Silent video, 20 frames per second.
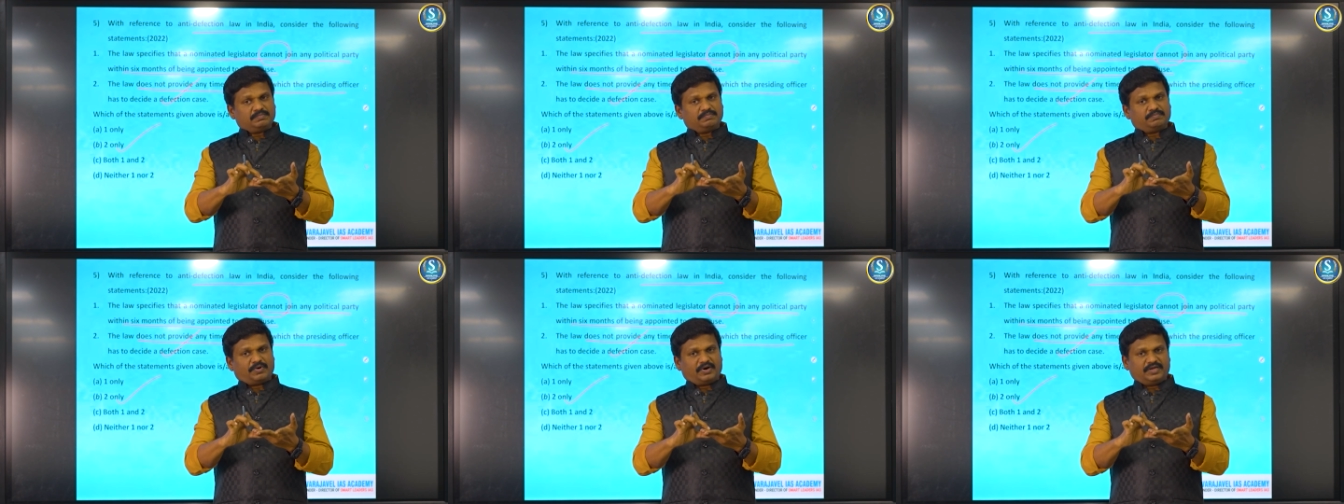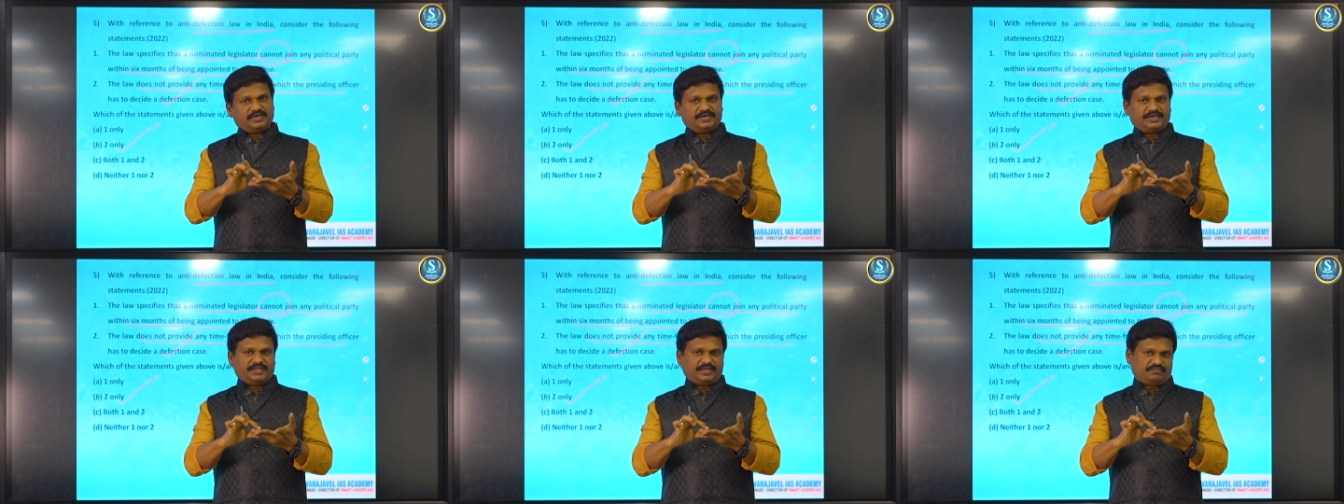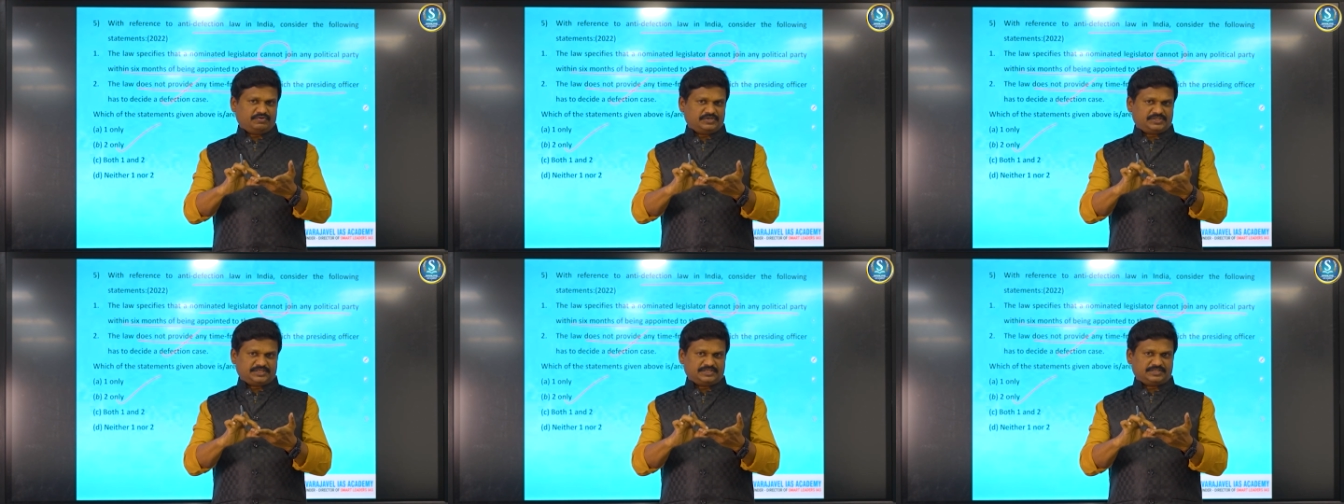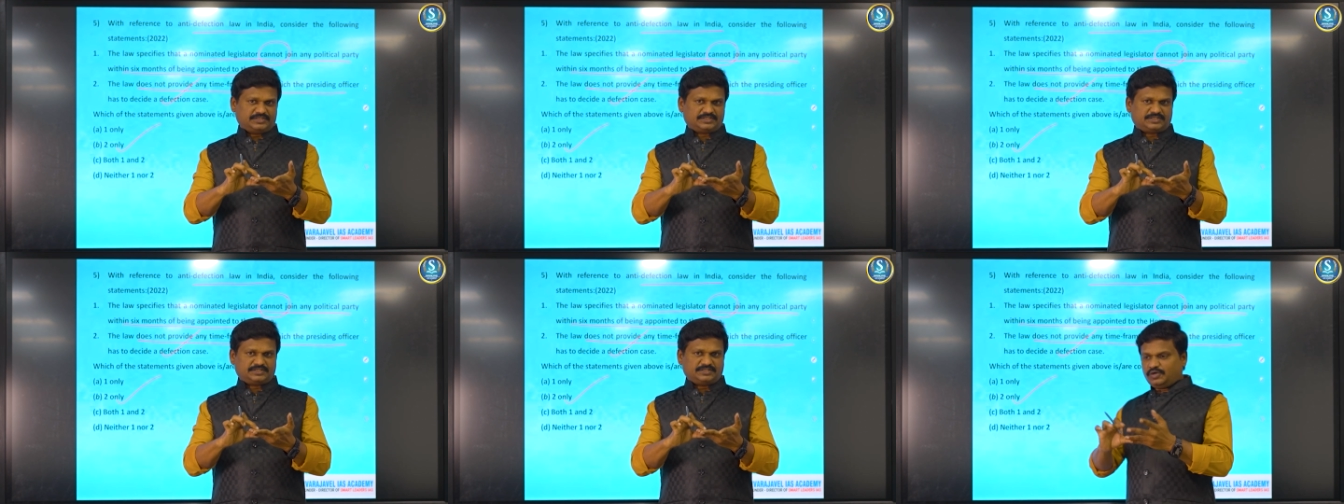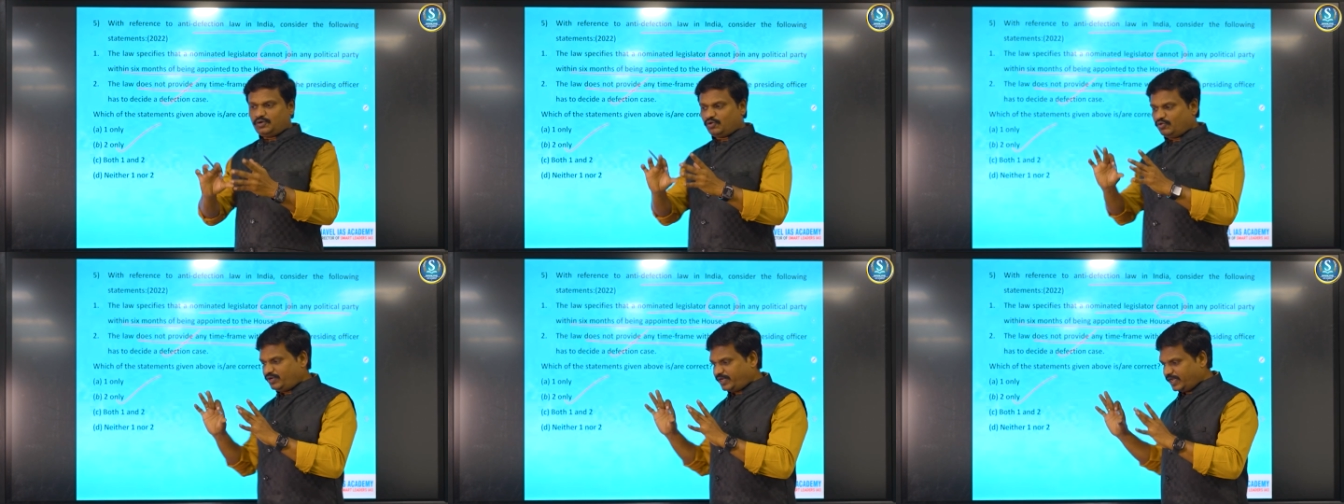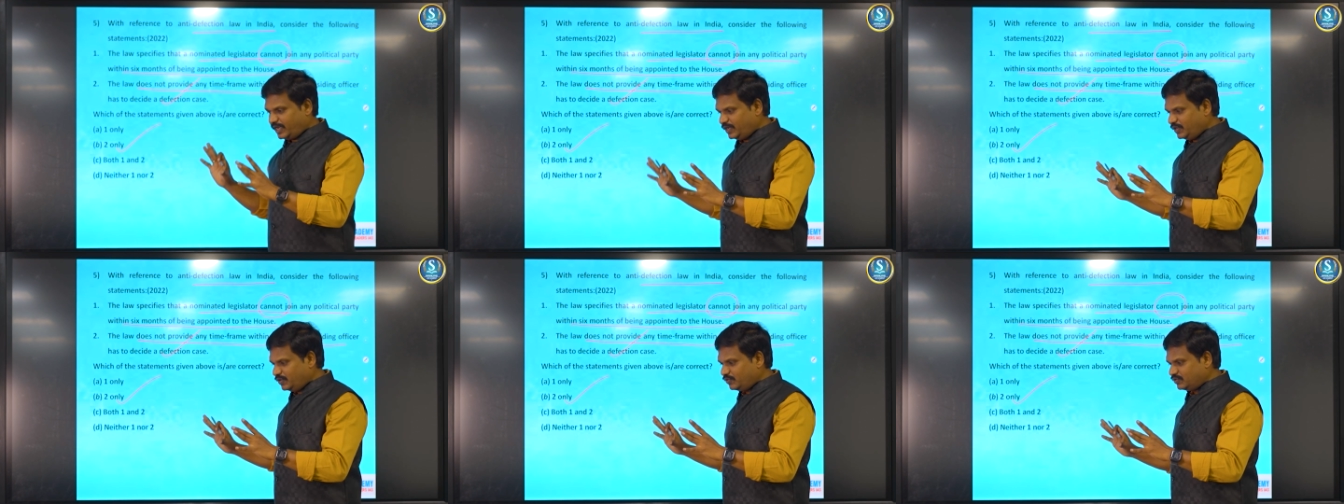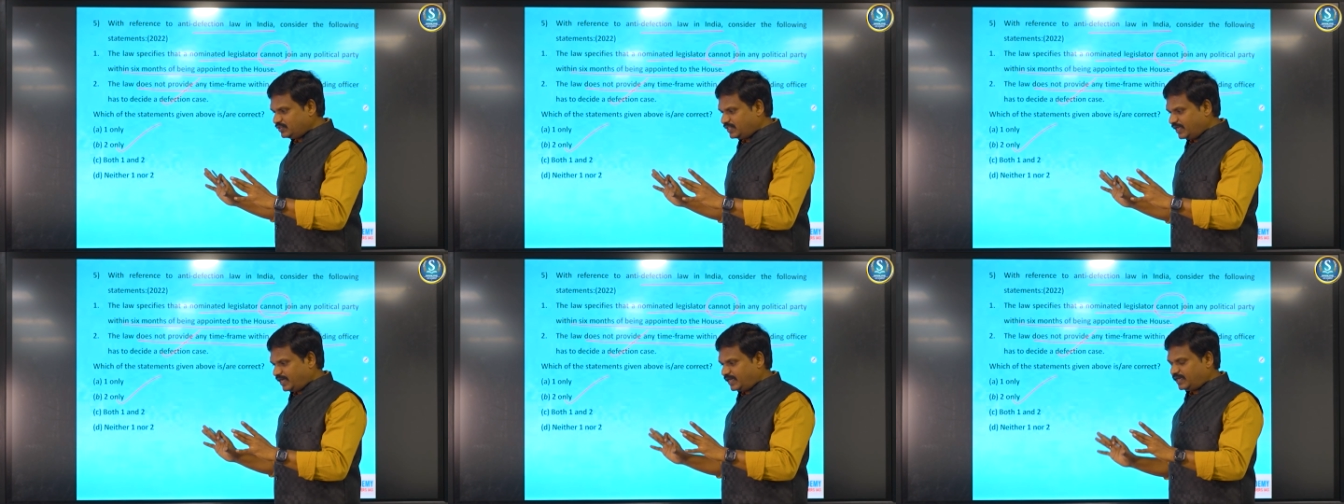polity questions to tell you
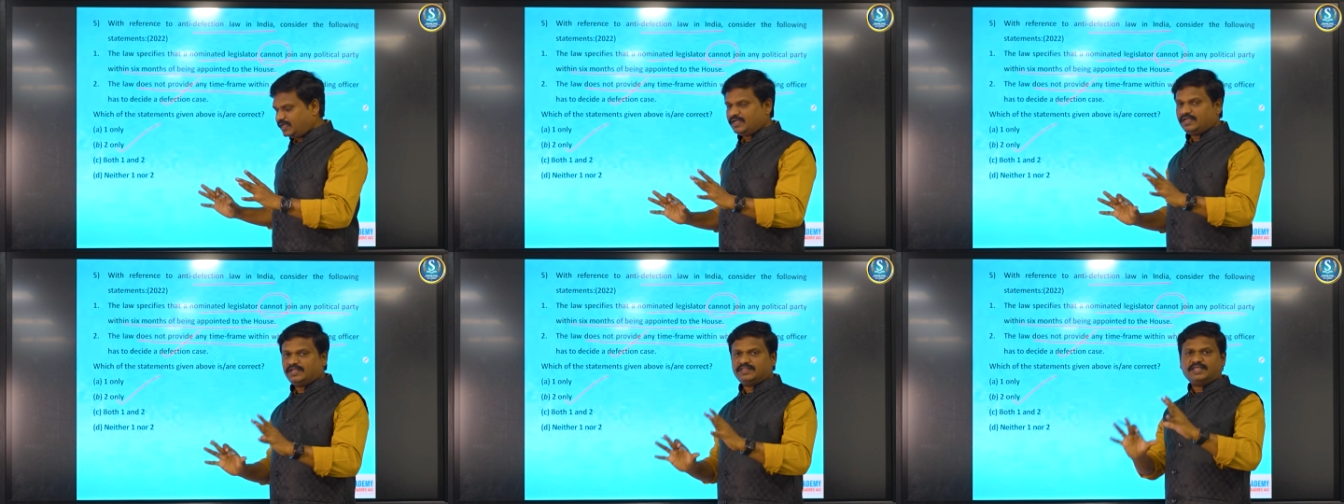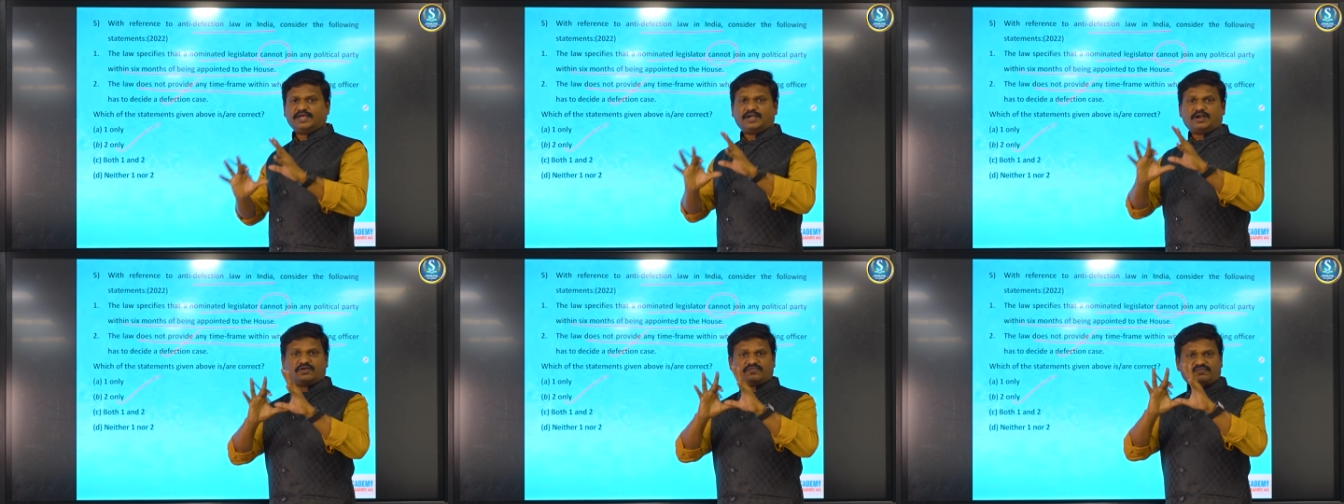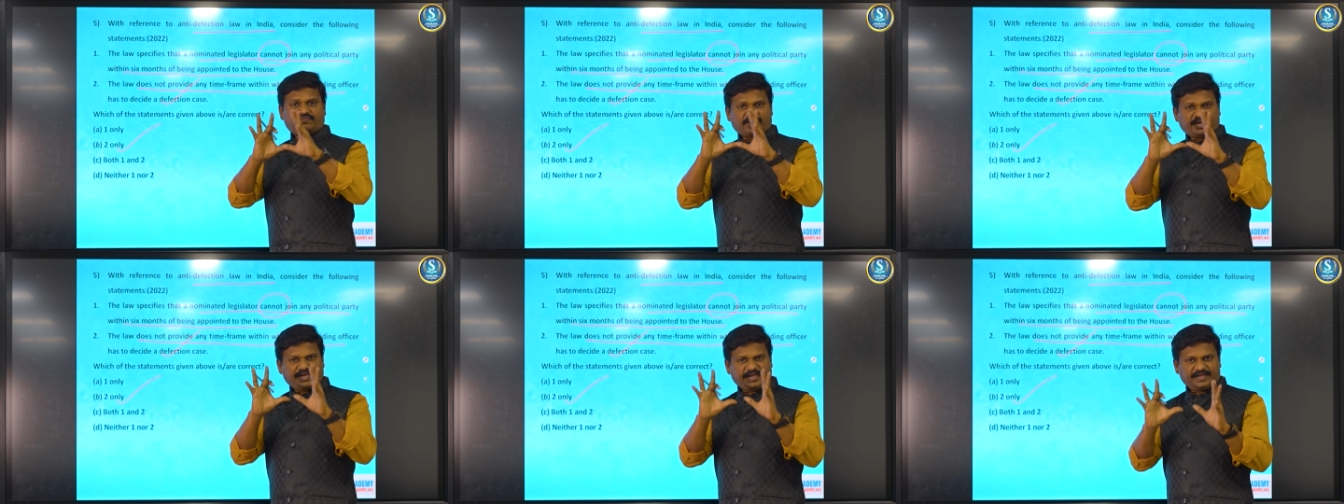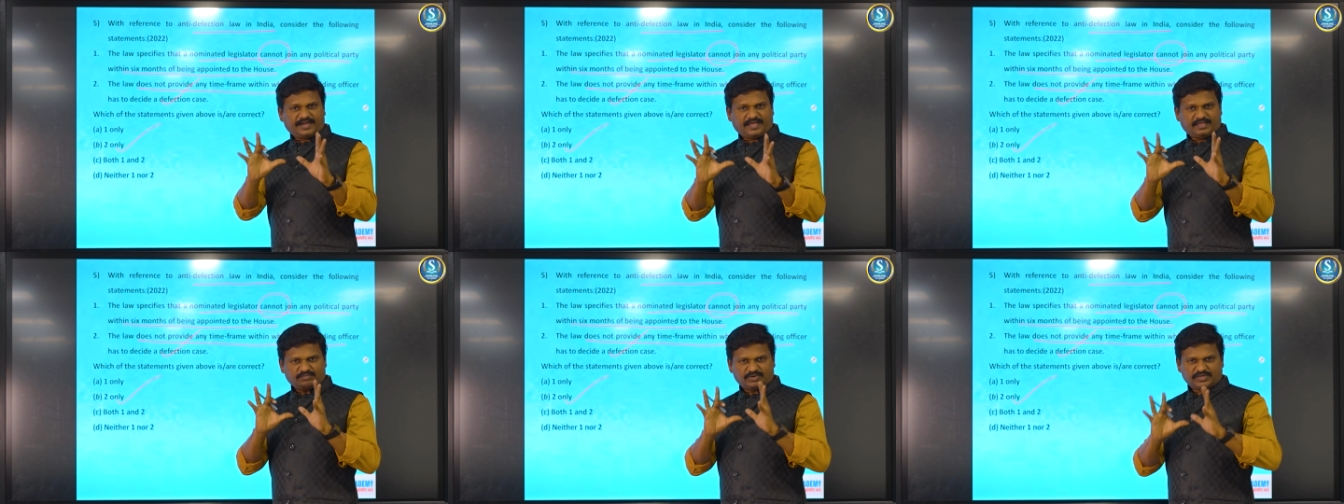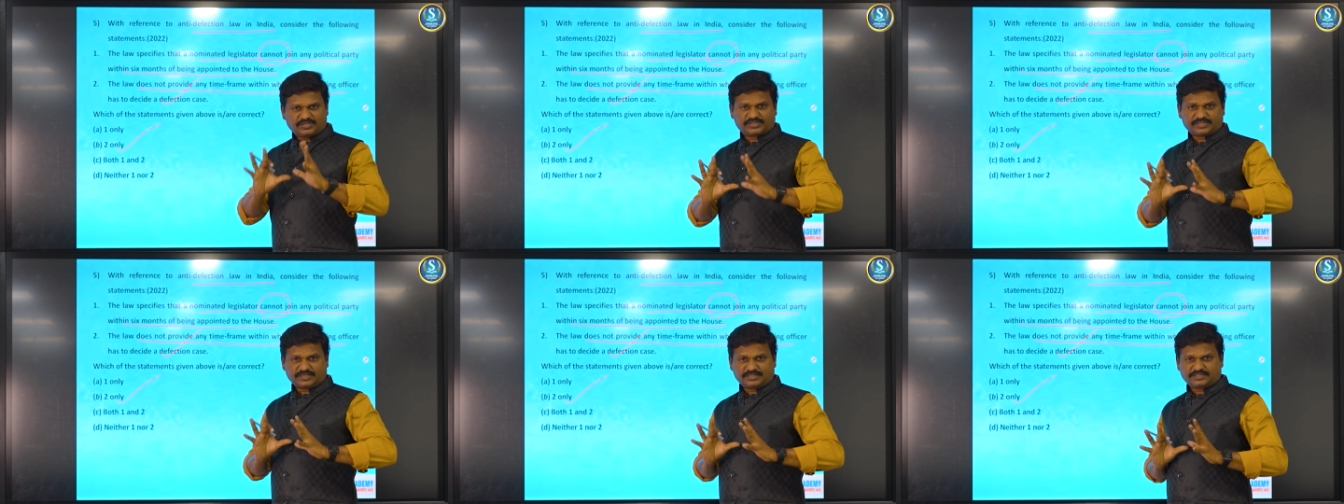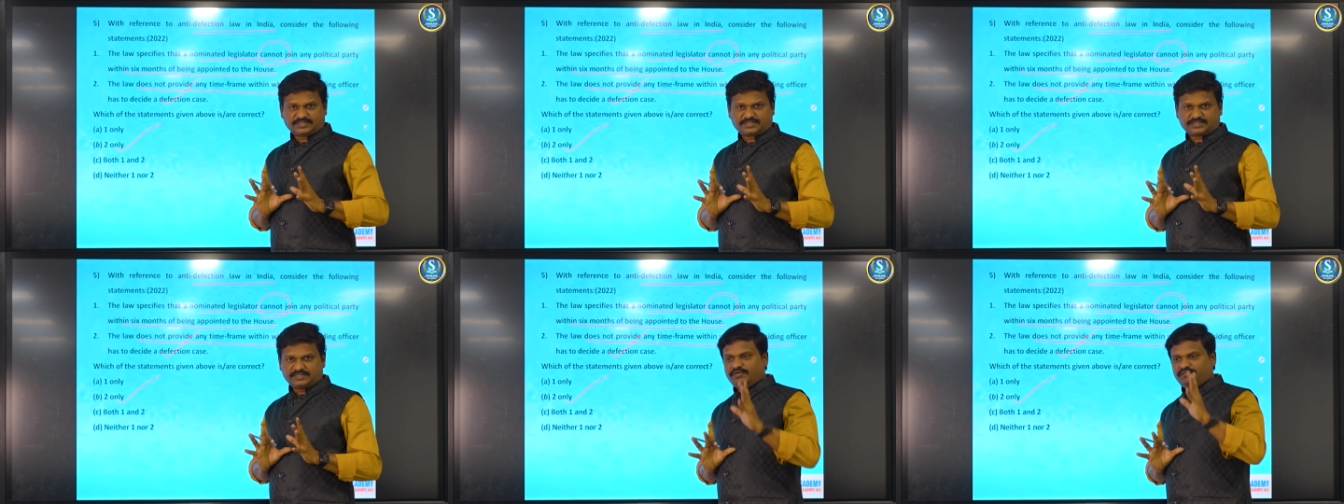that there are 5 dimensions.